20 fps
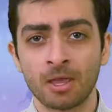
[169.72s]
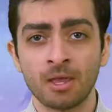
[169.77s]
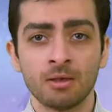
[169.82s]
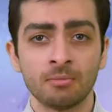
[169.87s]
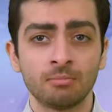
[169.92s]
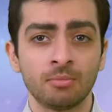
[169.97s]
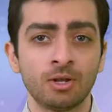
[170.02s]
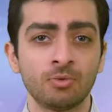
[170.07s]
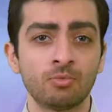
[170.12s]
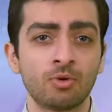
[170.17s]

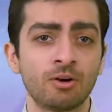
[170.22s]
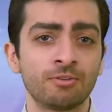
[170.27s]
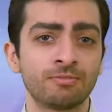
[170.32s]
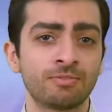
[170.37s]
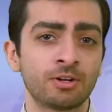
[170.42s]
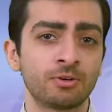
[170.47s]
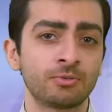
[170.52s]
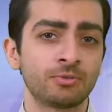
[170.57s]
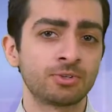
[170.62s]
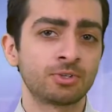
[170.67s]
Meanwhile,
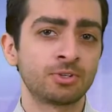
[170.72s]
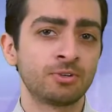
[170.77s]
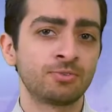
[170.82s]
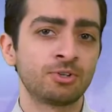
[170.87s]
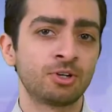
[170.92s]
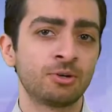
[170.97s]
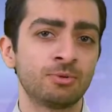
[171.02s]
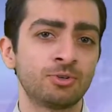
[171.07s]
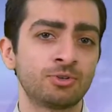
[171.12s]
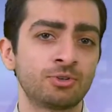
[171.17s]
Federal Reserve
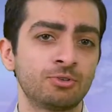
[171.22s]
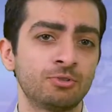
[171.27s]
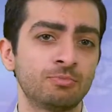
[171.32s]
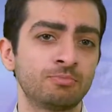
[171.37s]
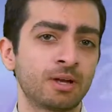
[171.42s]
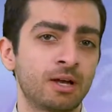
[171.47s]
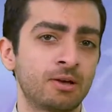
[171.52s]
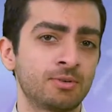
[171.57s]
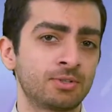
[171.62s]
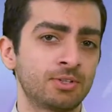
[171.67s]
Chairman Jerome
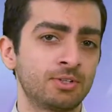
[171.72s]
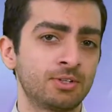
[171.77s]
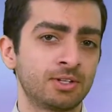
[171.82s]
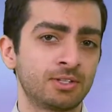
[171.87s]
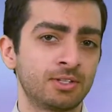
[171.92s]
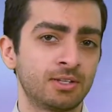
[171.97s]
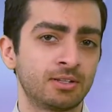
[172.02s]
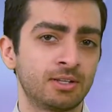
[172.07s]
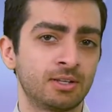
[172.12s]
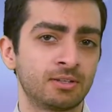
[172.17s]
Powell
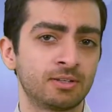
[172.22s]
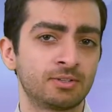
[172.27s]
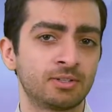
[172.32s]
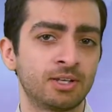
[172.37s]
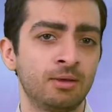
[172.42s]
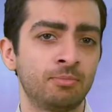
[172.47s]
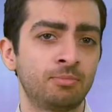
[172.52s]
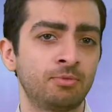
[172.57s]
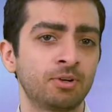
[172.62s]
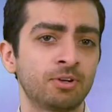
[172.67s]
suggested that the
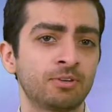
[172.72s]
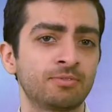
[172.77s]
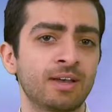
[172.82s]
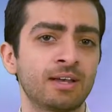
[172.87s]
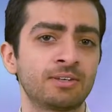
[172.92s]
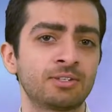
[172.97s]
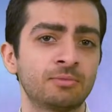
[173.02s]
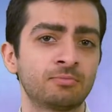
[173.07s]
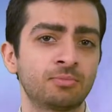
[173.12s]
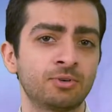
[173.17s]
tapering of
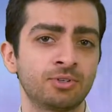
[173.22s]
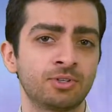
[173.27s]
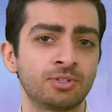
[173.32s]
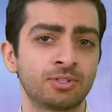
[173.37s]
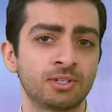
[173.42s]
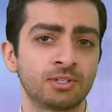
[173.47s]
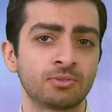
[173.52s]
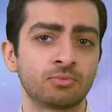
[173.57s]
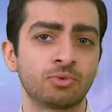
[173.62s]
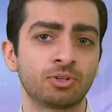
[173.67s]
asset
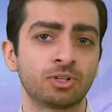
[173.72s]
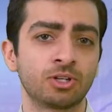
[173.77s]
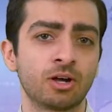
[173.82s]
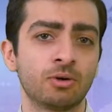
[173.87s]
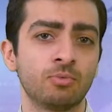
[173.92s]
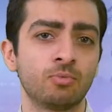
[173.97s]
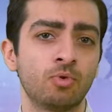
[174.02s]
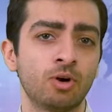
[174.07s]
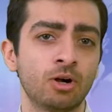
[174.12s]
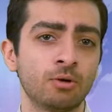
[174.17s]
purchases would
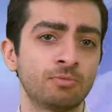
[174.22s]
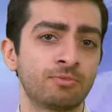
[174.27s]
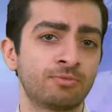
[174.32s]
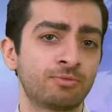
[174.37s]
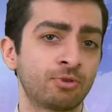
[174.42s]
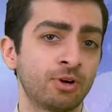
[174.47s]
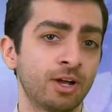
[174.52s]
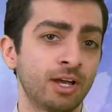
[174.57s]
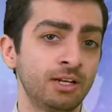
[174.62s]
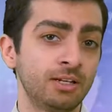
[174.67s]
come well
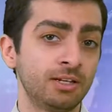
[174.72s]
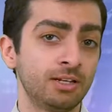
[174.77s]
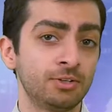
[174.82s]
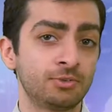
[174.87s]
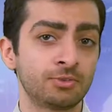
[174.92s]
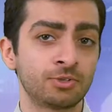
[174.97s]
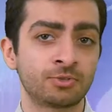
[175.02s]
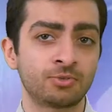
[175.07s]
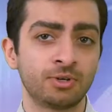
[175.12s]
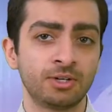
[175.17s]
before any
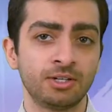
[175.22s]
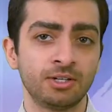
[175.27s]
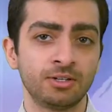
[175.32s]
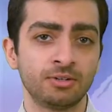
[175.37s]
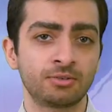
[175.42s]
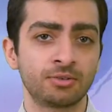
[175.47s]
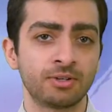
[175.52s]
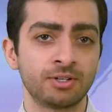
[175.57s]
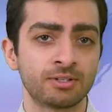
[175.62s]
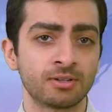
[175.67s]
interest rate
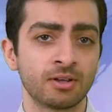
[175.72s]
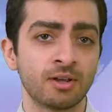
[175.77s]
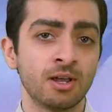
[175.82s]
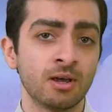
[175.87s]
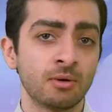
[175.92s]
increase,